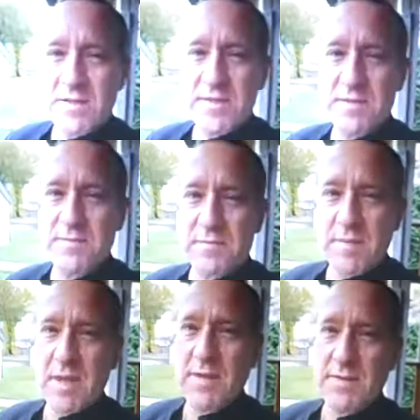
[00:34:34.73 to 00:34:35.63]
else
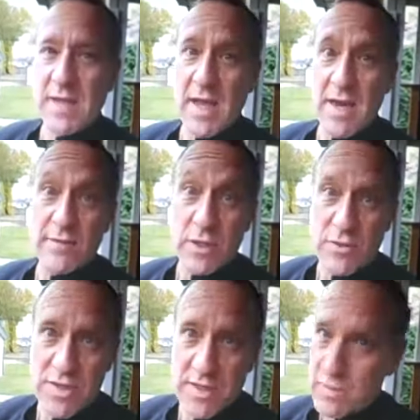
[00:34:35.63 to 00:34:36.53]
because again,
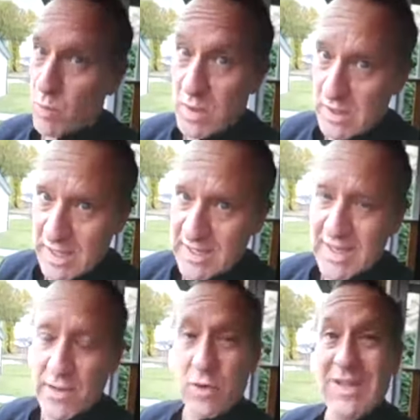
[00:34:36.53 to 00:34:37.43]
evolution doesn't work like
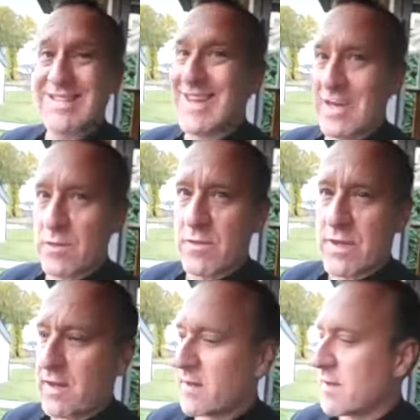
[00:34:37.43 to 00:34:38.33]
that, or at least I don't
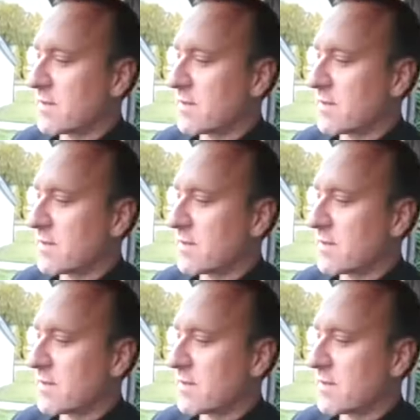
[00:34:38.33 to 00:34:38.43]
think it